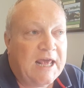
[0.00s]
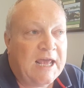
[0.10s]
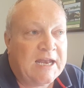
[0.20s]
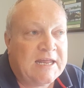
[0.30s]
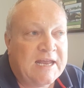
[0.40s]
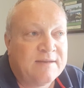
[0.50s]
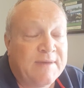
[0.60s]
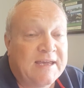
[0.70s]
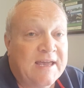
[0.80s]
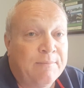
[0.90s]
and he had to
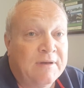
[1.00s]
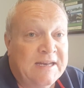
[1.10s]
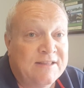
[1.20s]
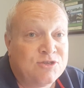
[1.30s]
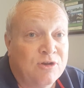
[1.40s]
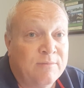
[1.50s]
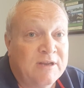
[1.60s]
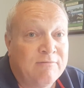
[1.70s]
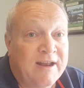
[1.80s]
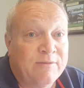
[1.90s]
make up lengths on him, and
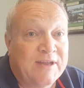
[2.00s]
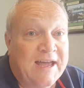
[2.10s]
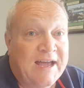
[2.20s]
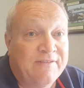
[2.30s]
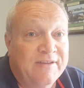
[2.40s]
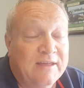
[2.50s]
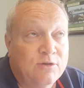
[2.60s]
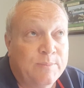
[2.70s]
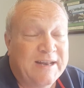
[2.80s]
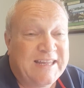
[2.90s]
he ran him to
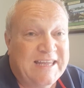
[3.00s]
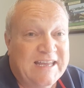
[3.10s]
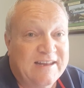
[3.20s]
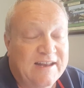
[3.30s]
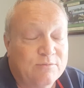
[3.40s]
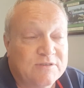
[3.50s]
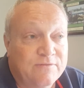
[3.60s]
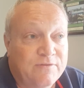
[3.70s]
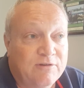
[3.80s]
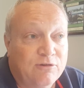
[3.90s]
about a head, and it was a
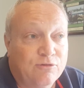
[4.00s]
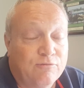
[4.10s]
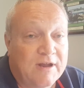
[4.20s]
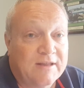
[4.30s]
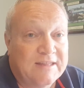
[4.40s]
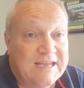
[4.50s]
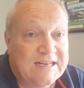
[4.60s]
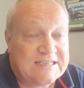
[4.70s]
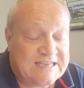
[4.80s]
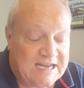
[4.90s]
very good run in the
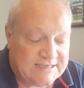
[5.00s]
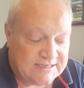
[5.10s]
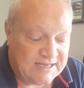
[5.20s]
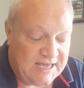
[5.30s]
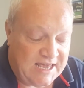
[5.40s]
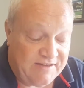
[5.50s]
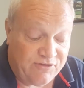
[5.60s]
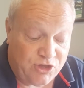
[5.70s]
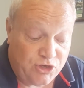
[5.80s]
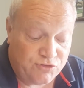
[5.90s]
Annie Sarton.
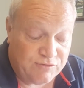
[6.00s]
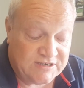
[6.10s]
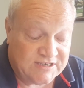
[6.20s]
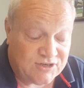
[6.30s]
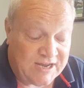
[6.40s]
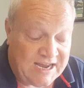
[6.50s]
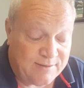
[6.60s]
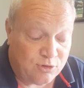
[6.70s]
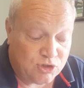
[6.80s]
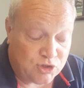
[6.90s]
For those reasons, I had
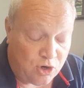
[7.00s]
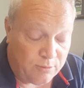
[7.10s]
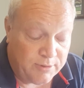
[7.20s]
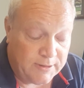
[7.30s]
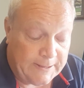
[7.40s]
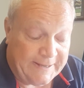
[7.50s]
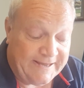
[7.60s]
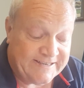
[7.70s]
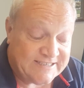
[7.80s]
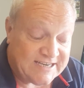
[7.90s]
him on top.
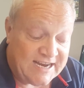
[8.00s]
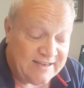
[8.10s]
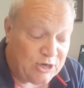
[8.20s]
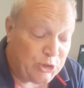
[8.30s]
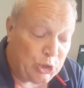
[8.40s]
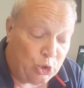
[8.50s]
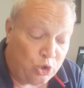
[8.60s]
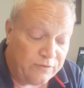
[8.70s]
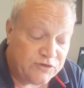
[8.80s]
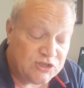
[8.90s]
In saying that, I think
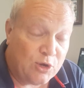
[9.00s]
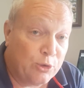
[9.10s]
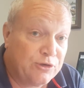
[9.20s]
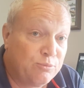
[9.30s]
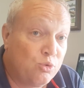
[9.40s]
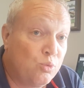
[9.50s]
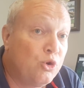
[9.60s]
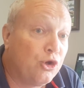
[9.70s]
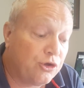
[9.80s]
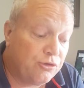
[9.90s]
Ugo Foscolo did more
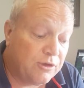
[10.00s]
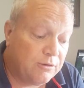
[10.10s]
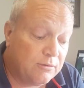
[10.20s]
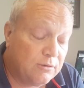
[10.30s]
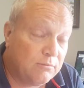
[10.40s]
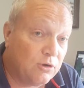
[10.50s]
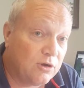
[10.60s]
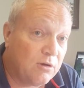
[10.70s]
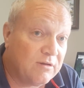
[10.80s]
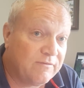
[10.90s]
work than
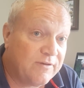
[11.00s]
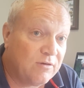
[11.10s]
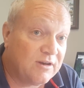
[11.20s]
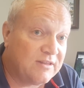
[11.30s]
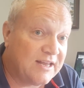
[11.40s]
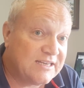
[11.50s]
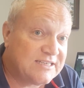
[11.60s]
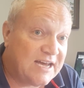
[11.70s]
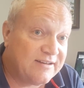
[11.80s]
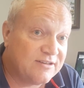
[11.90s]
Mongolian Falcon in the Annie
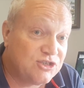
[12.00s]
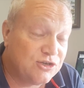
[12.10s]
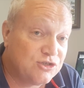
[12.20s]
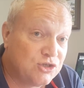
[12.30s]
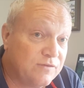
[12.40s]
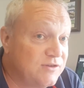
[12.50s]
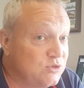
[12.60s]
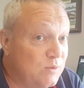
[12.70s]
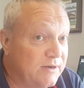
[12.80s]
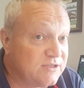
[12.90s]
Sarton, so deserved
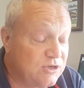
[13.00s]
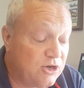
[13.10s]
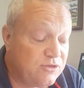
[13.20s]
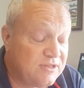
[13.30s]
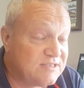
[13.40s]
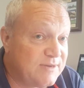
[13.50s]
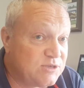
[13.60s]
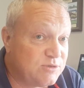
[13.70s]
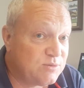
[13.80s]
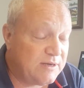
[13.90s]
his win. So I don't think there's
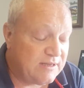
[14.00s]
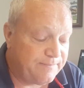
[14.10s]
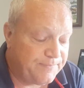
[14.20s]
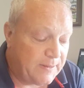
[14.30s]
much between them.